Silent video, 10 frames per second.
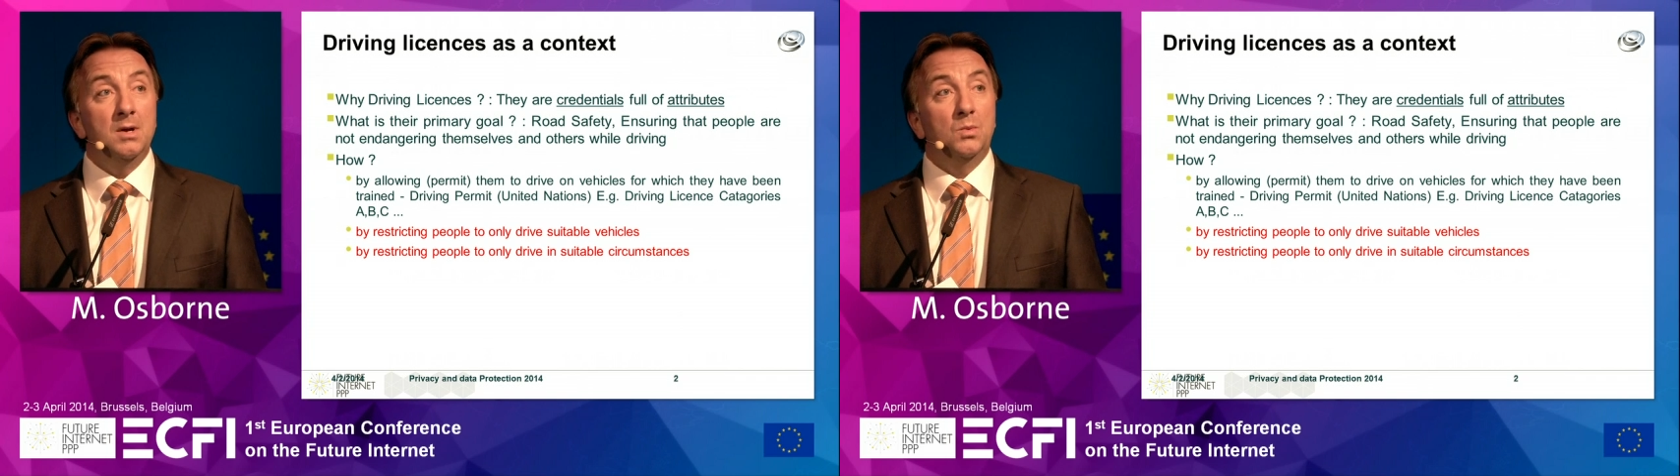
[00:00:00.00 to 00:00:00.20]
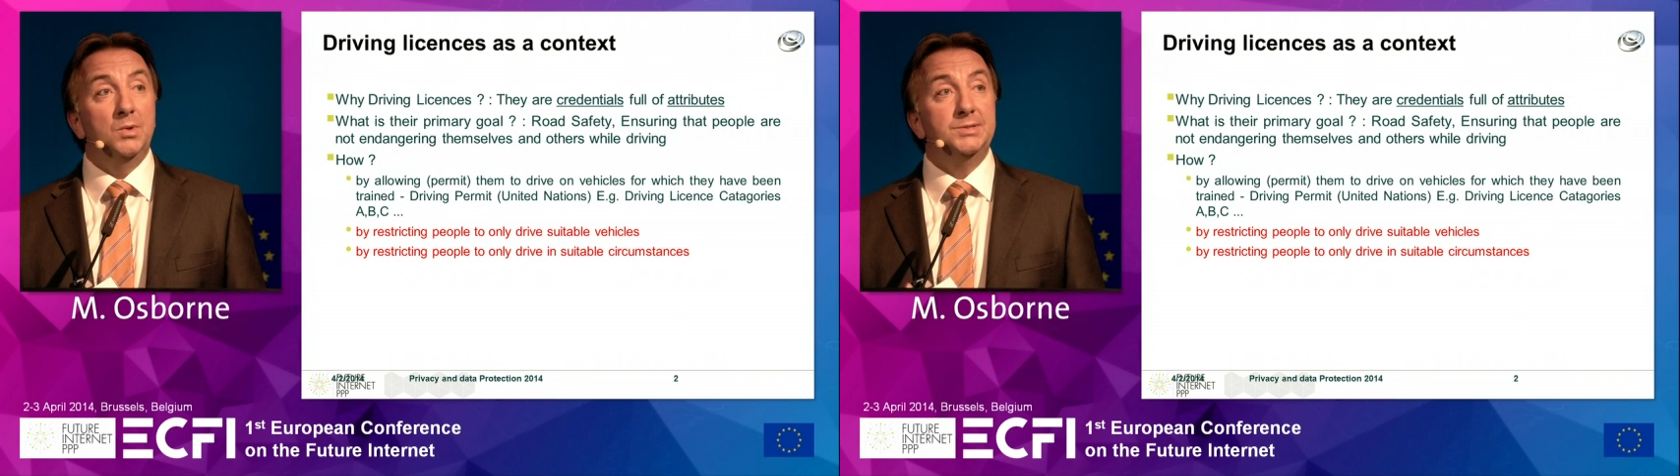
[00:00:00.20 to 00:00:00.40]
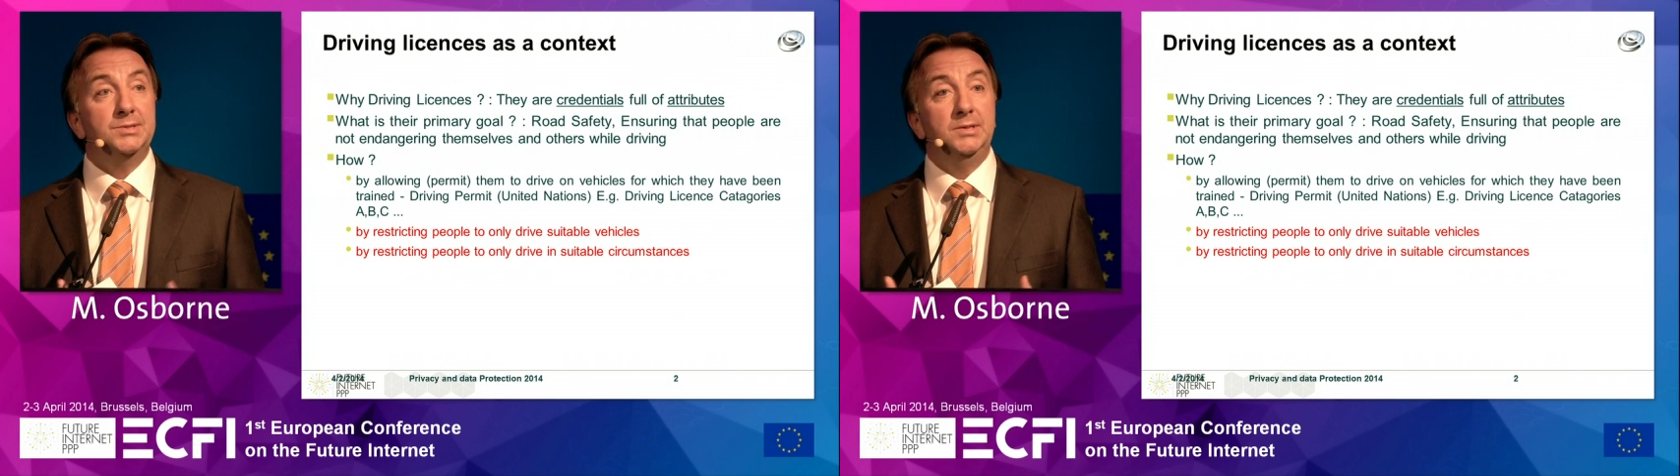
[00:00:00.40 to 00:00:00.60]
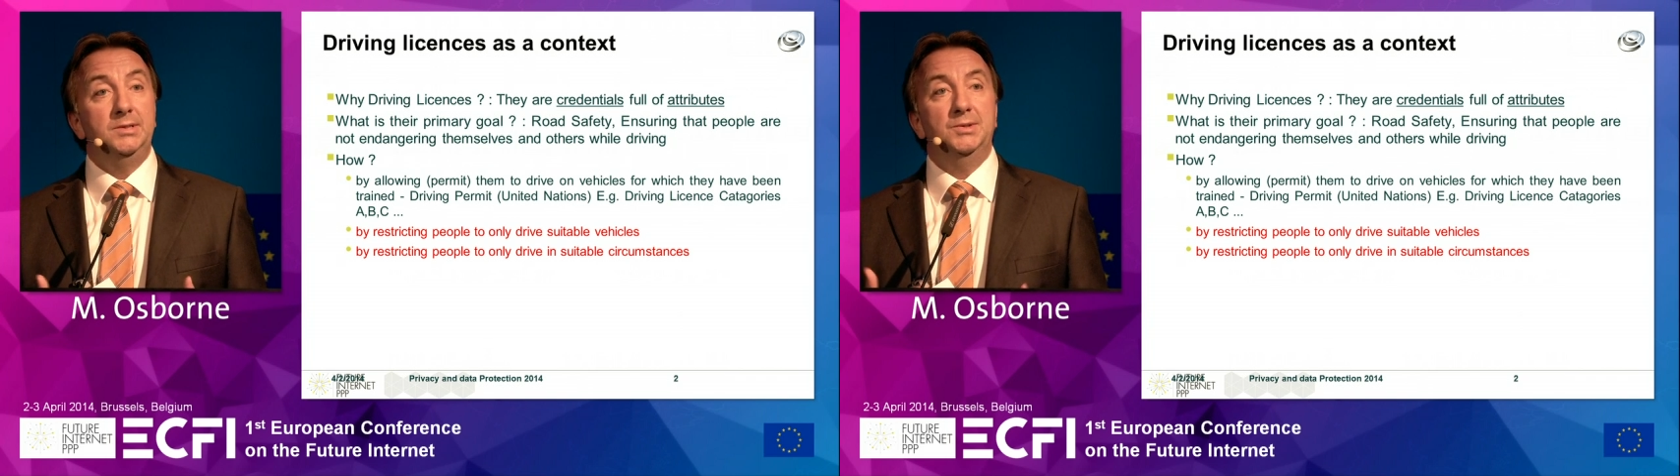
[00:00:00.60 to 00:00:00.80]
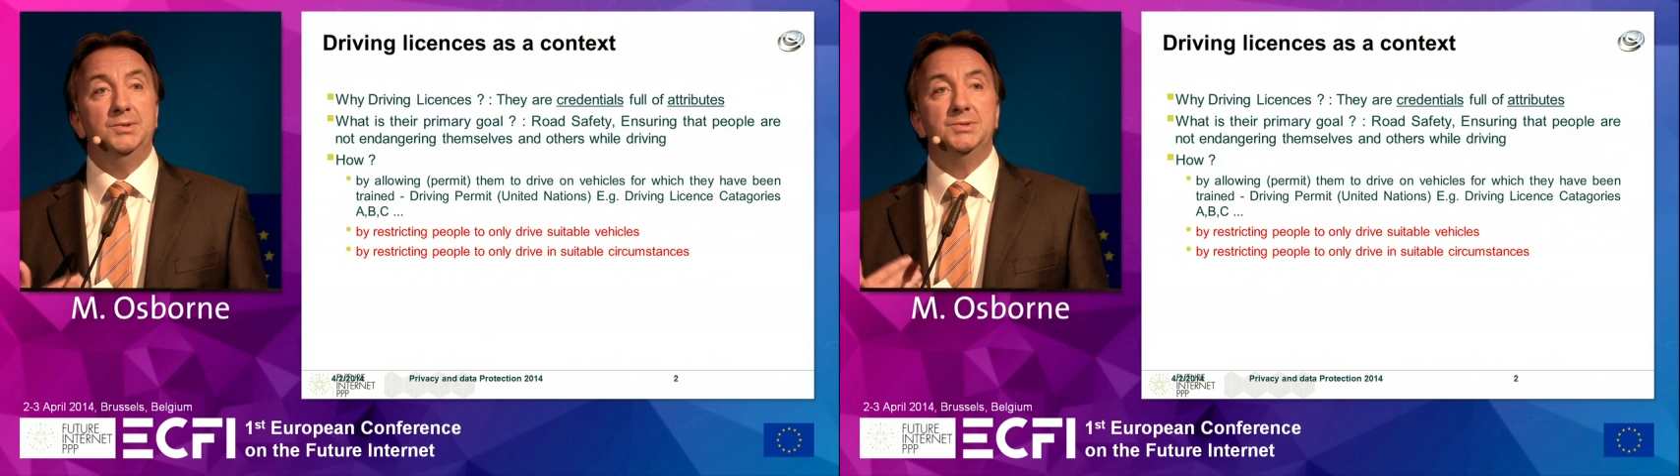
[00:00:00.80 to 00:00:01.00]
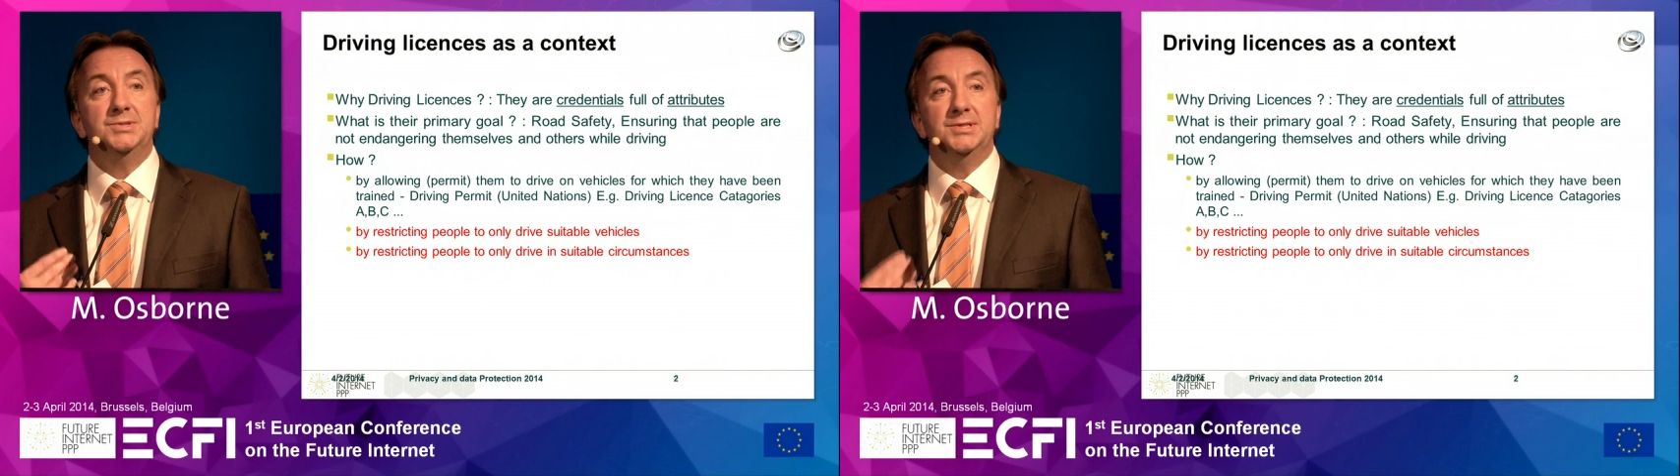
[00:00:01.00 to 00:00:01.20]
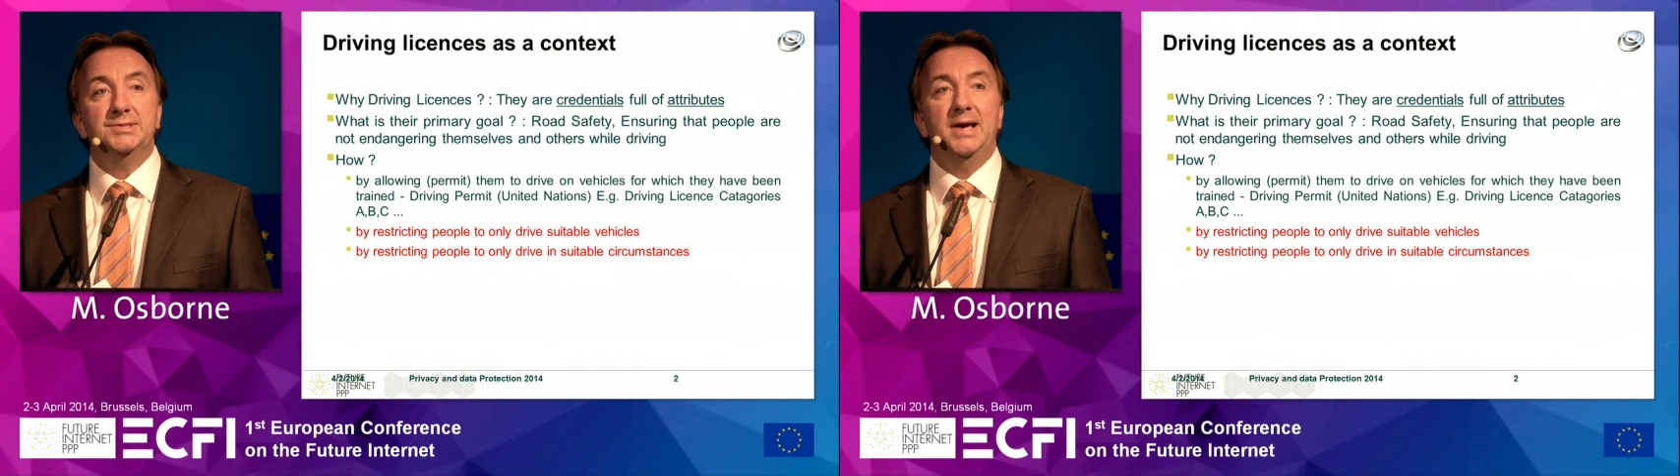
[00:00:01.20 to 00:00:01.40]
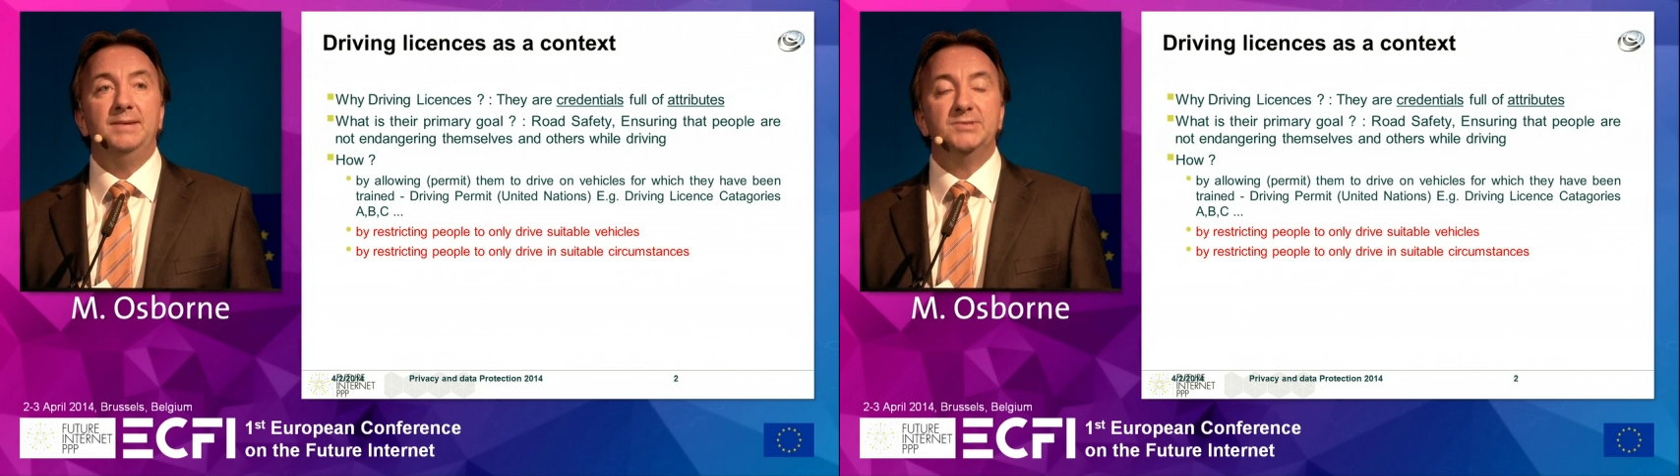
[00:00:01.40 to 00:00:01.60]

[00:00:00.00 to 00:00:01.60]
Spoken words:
was to use the same